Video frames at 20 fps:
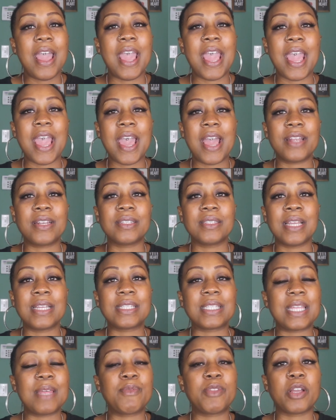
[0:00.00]
and
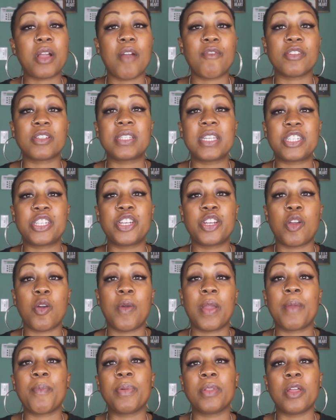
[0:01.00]
let's keep the conversation
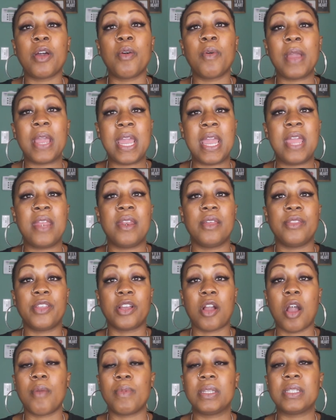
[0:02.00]
going below in
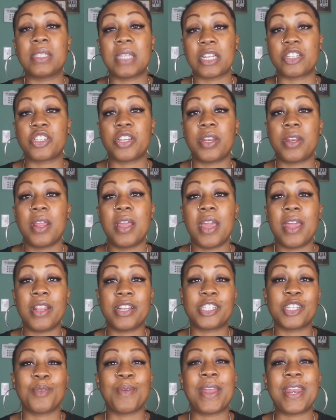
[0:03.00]
the comment section. And
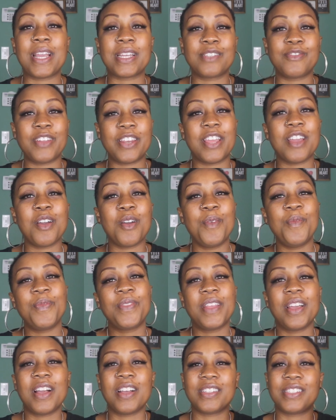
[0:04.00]
until my next video,
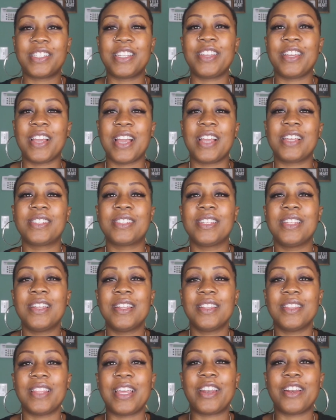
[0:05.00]
I'll see you guys
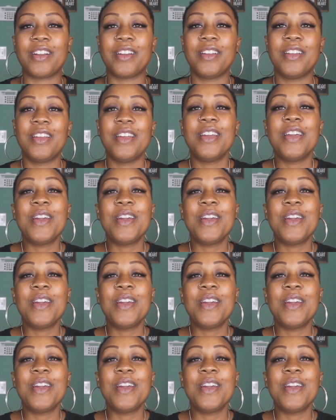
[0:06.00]
later.